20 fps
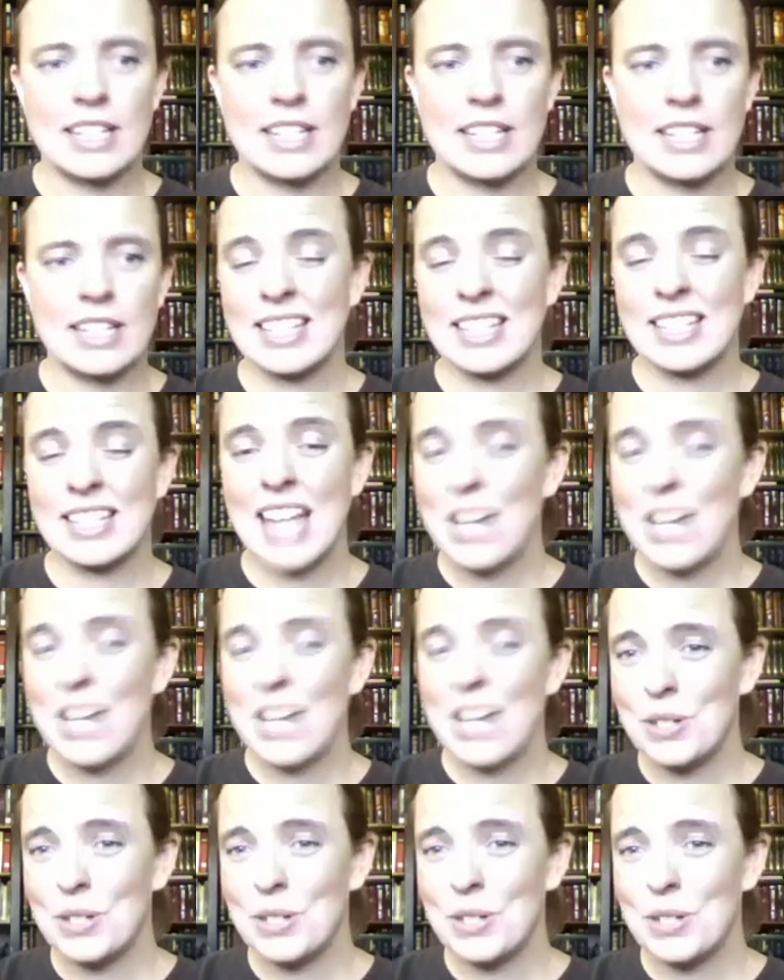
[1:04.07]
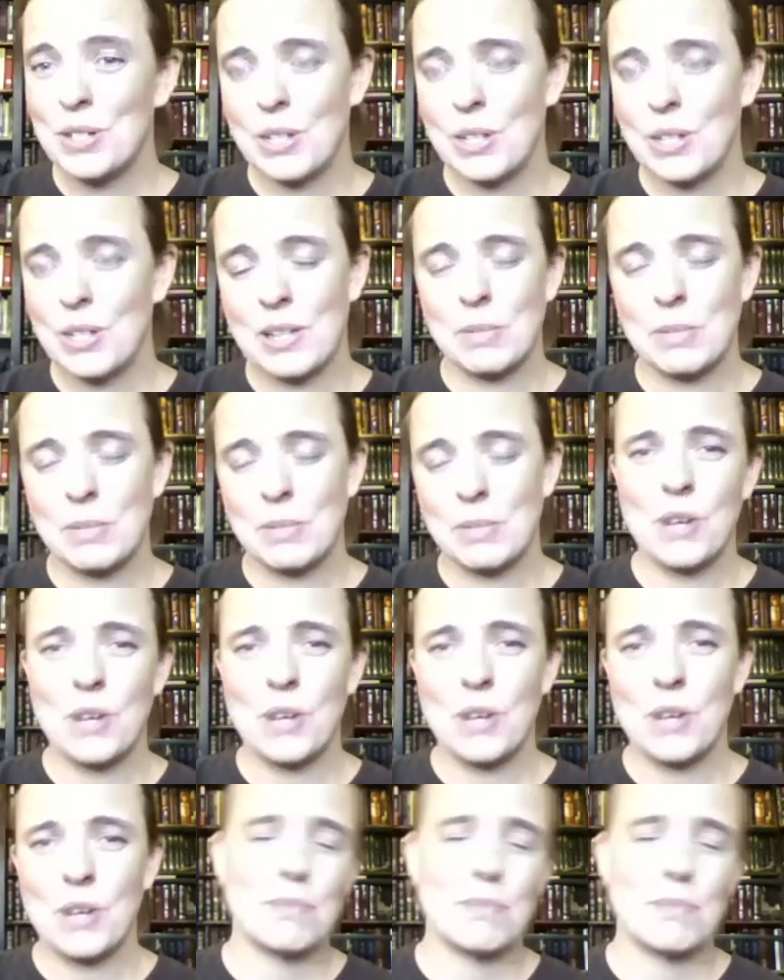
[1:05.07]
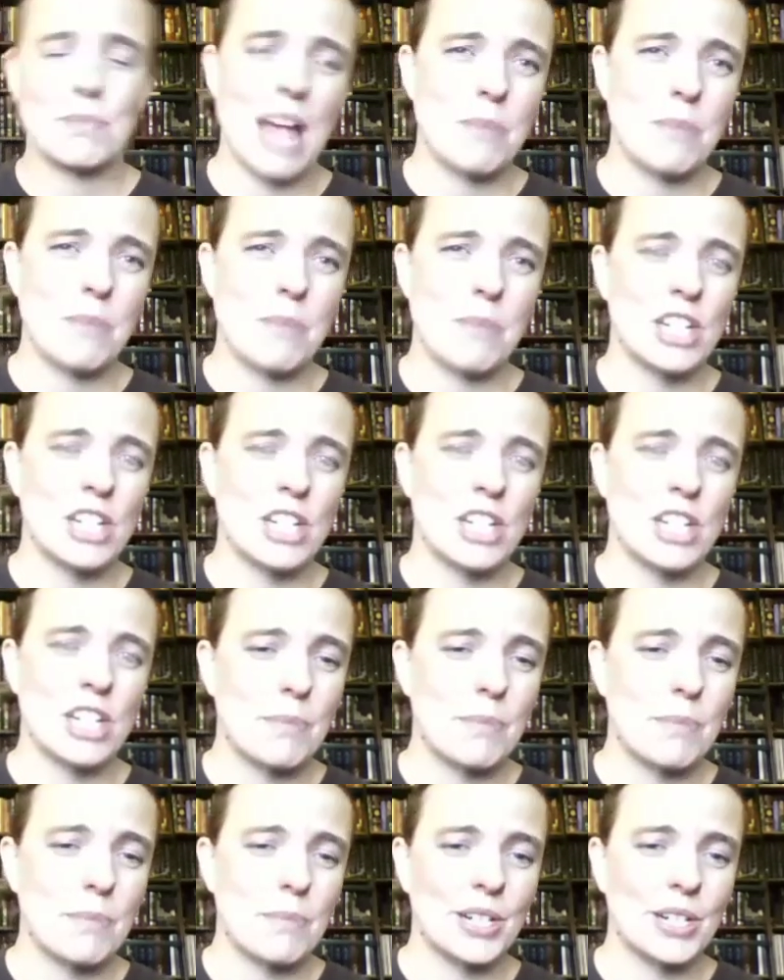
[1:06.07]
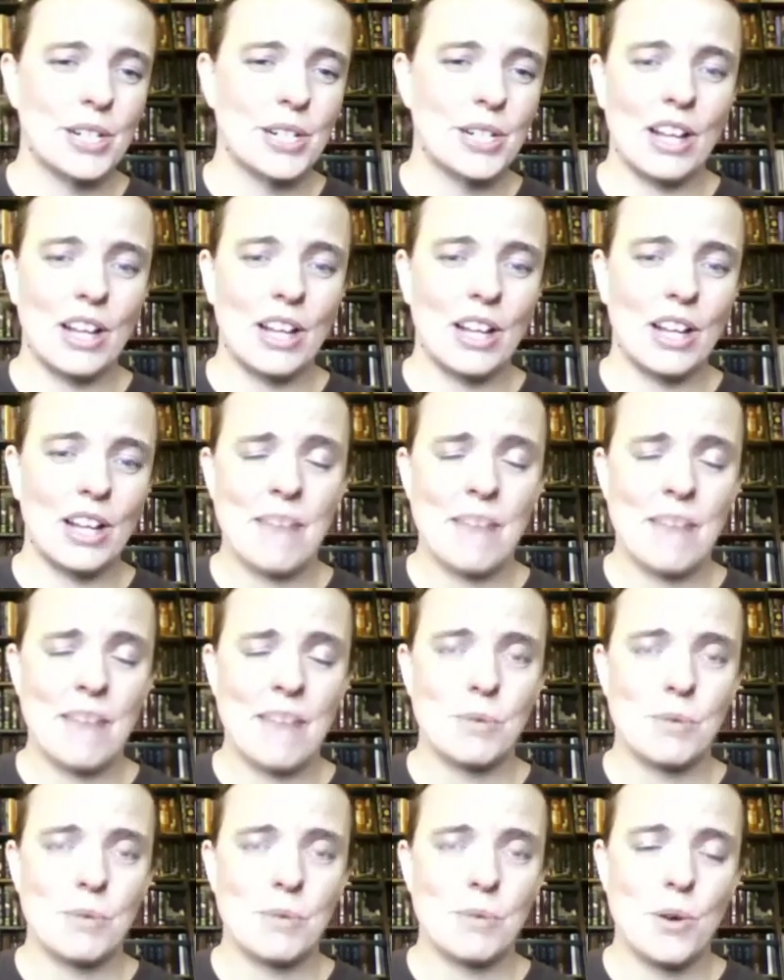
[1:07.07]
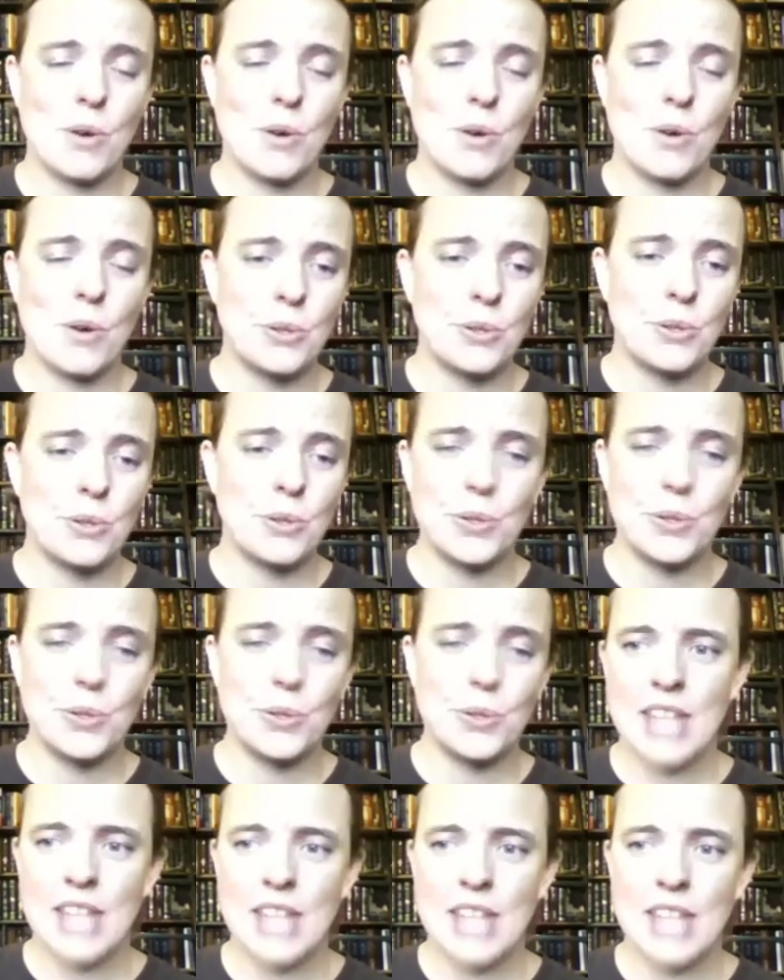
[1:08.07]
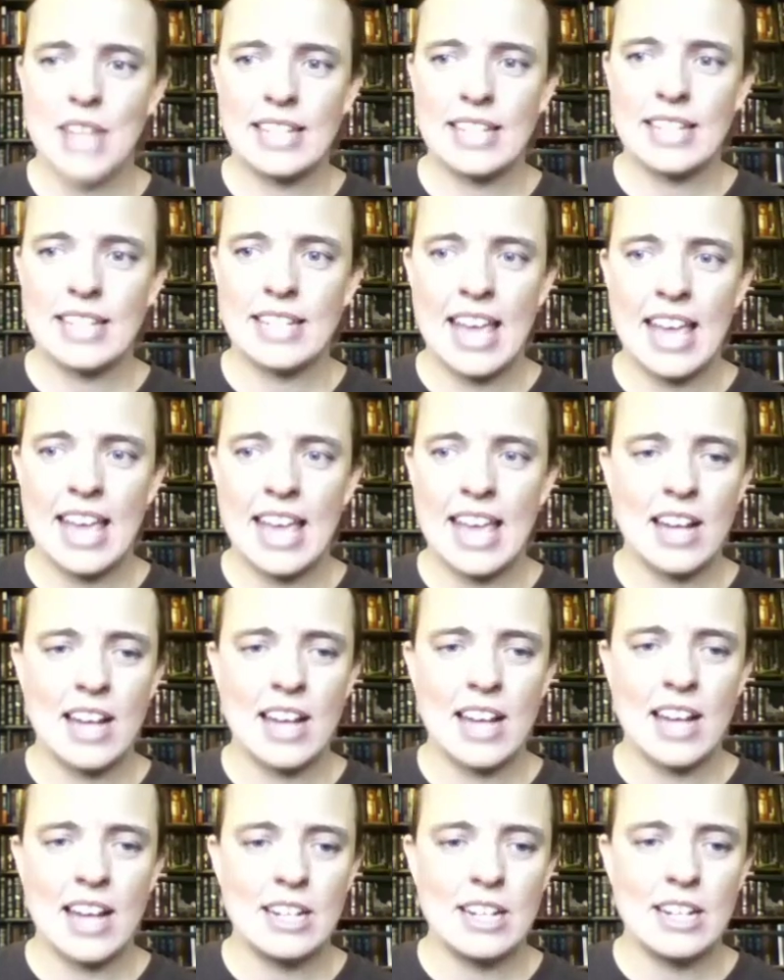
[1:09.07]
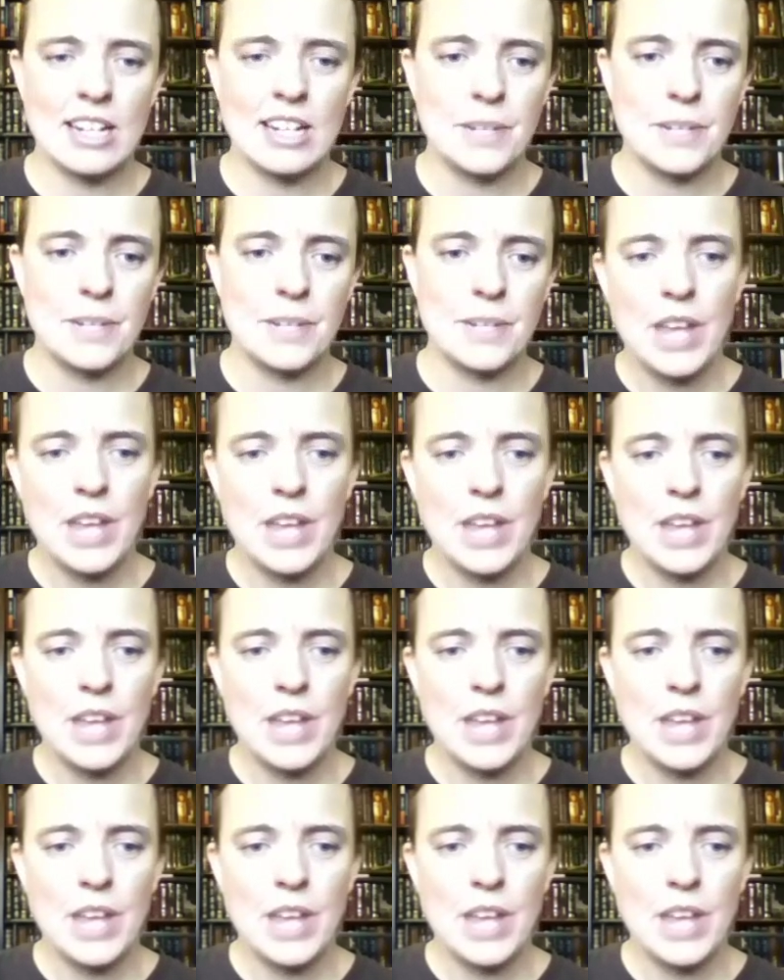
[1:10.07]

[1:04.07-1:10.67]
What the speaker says: the schedule. So as we go from chapter to chapter, I'll have what we're going through that day on here.